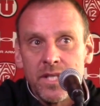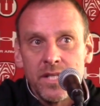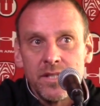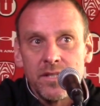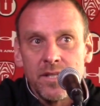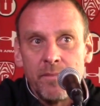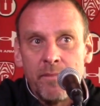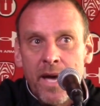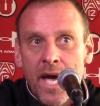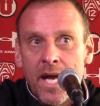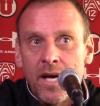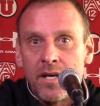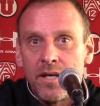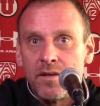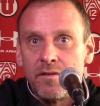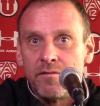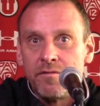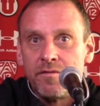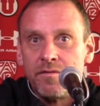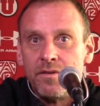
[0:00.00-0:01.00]
it's a matter
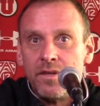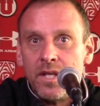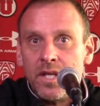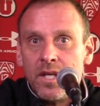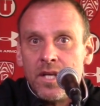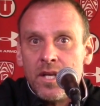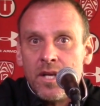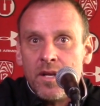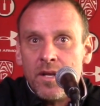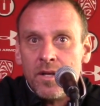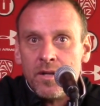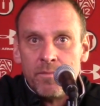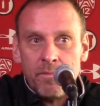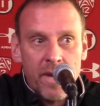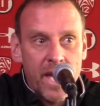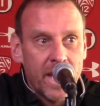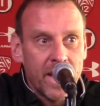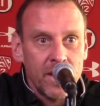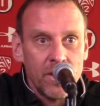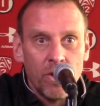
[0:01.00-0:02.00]
of
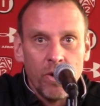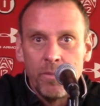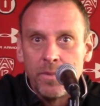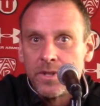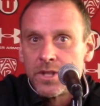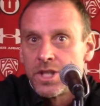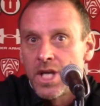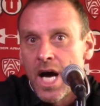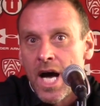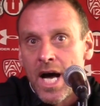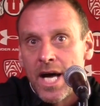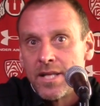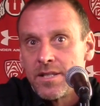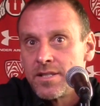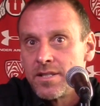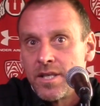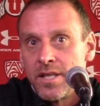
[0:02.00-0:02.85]
making open shots.